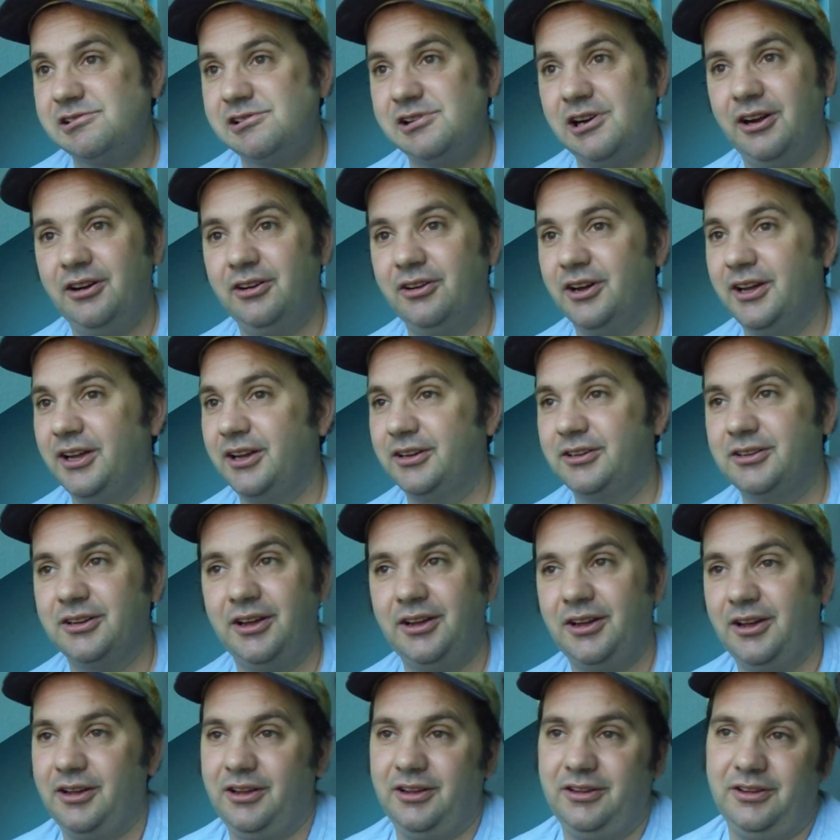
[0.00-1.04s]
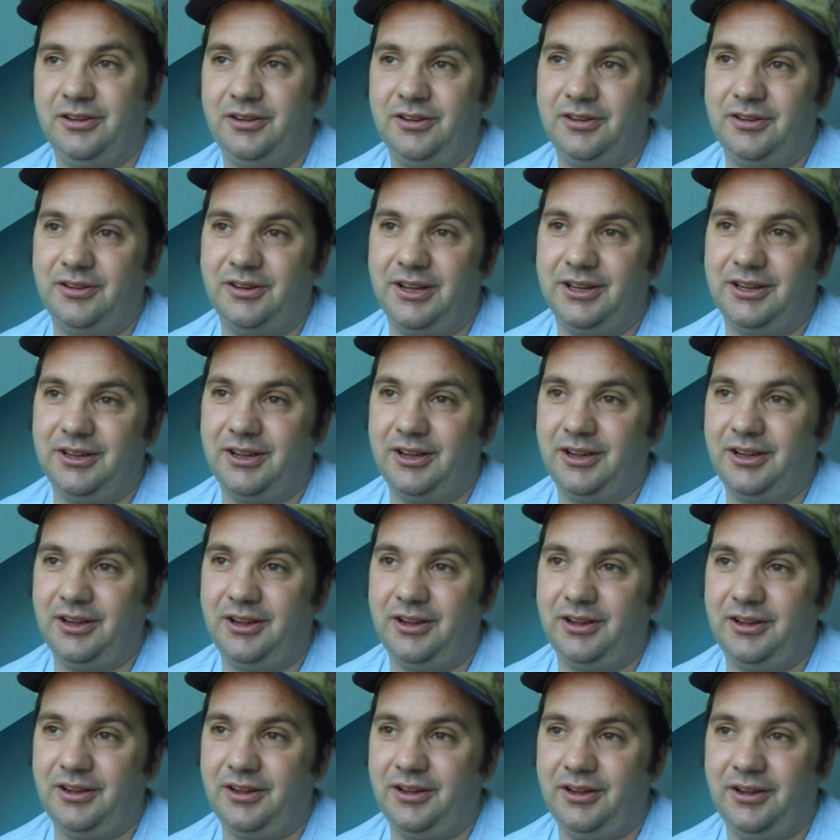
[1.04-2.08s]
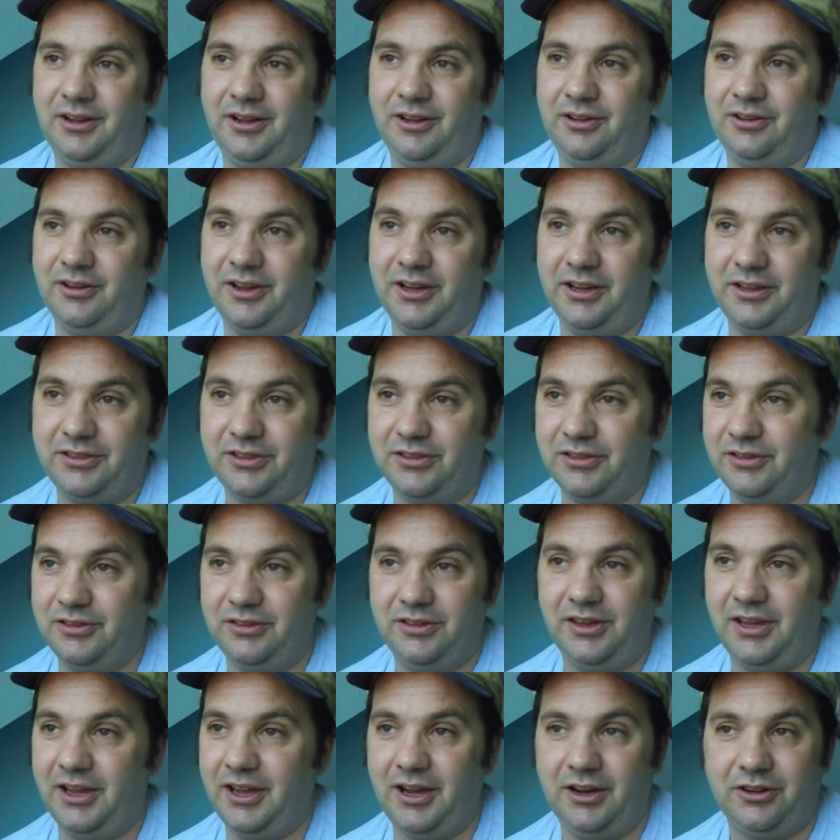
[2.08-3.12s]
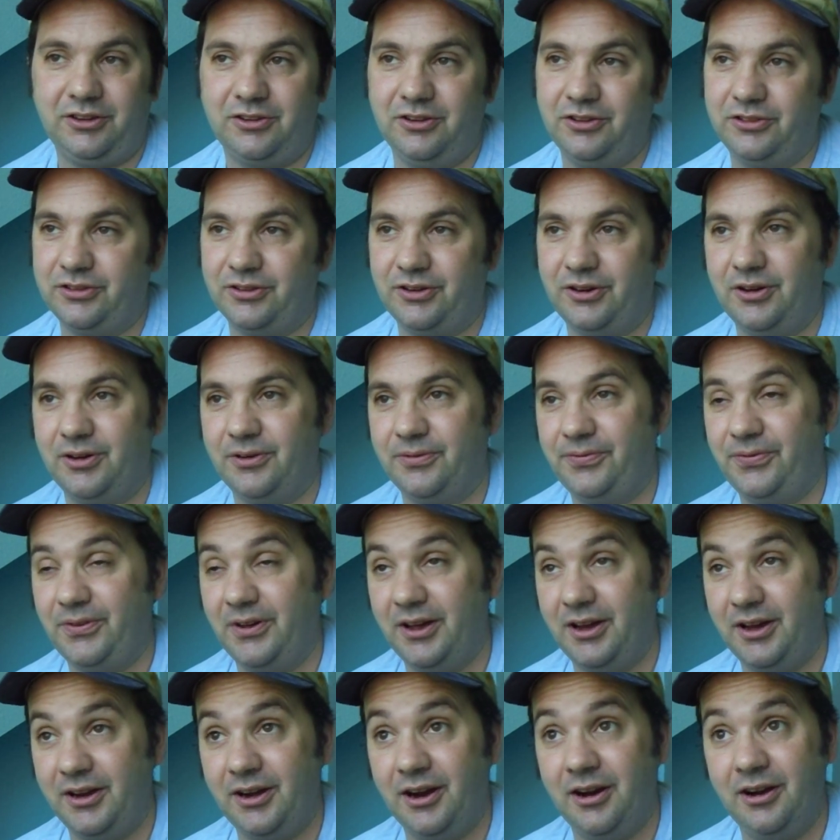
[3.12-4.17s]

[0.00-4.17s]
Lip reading: I like, I like the actors are all fine.